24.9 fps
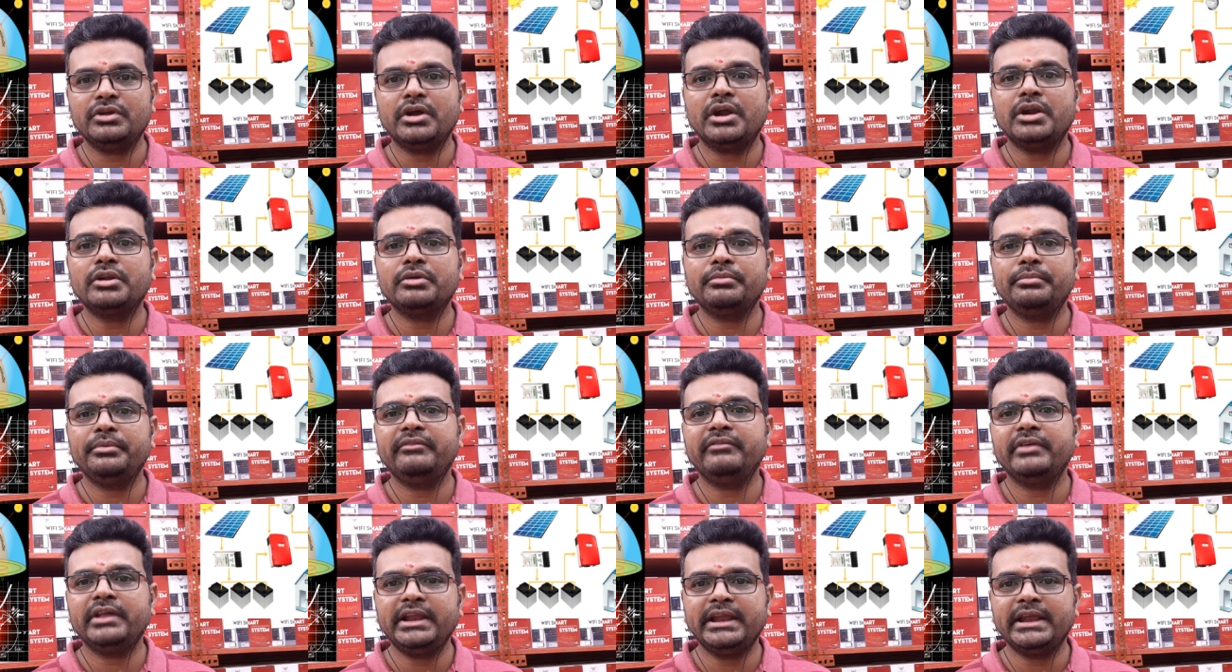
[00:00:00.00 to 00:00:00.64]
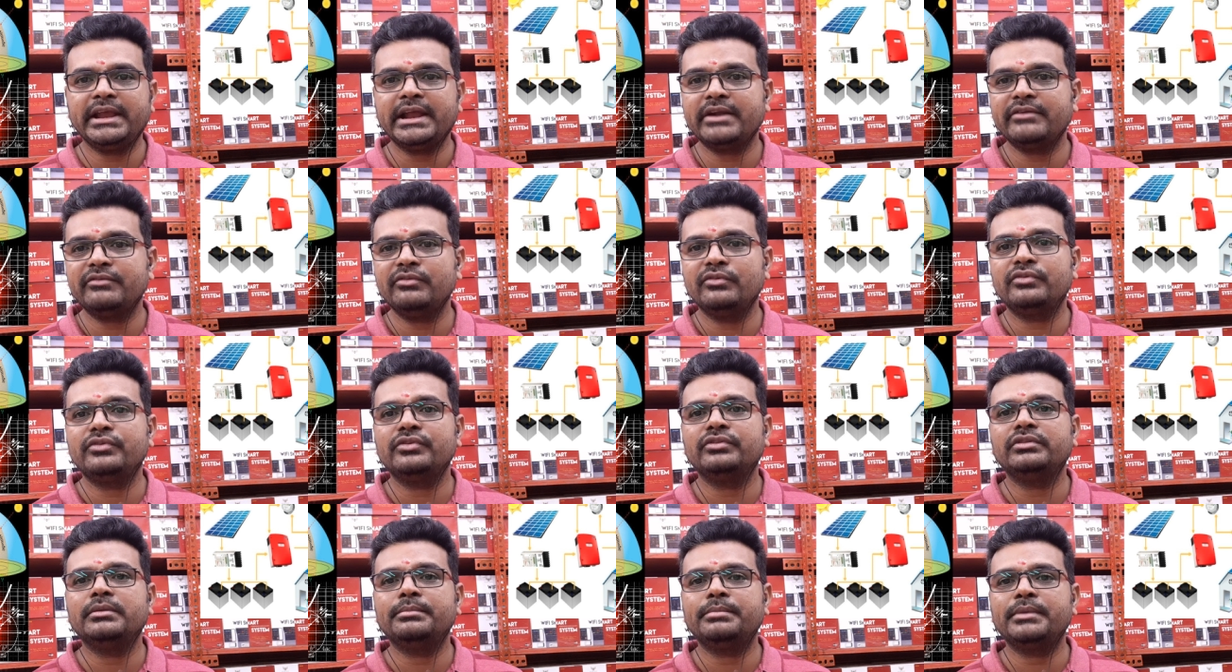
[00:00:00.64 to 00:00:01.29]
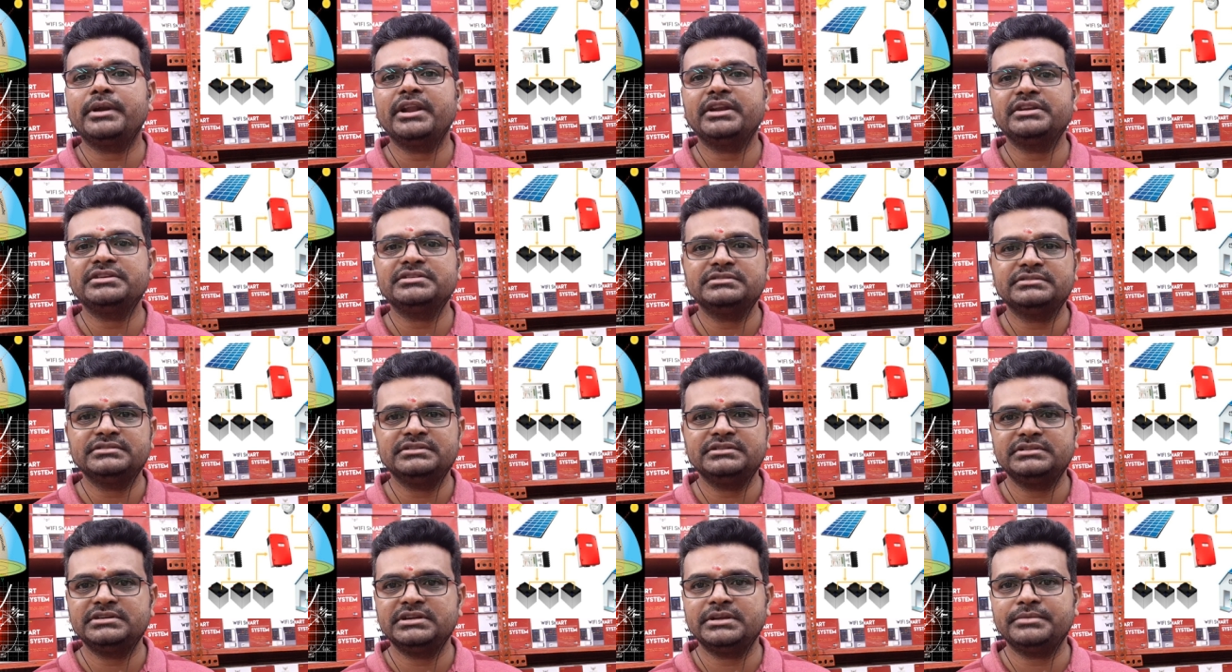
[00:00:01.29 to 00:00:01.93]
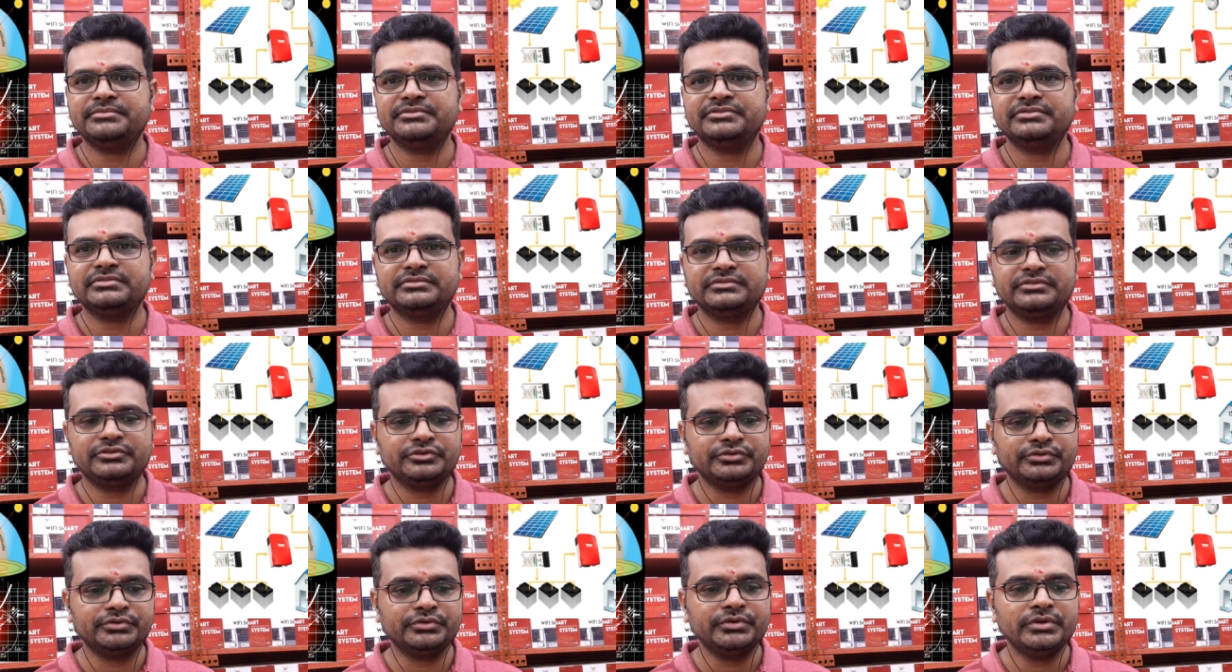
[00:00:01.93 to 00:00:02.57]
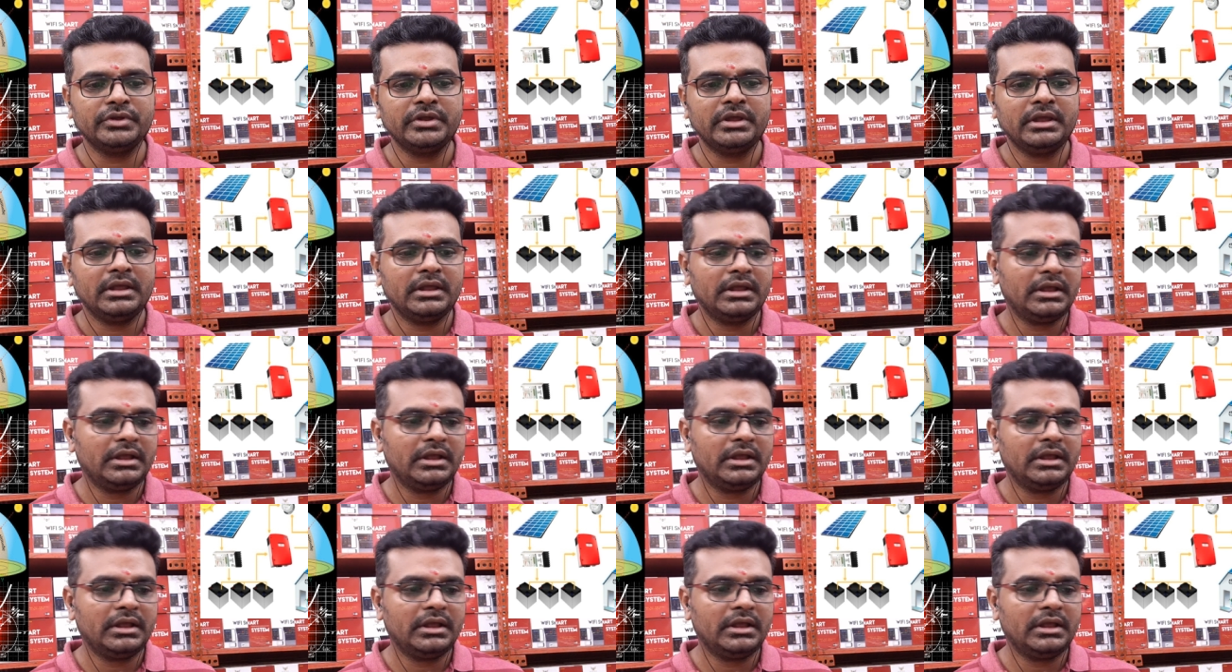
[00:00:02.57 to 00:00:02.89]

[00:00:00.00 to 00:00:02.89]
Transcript: So you have to be very careful to the protection systems too.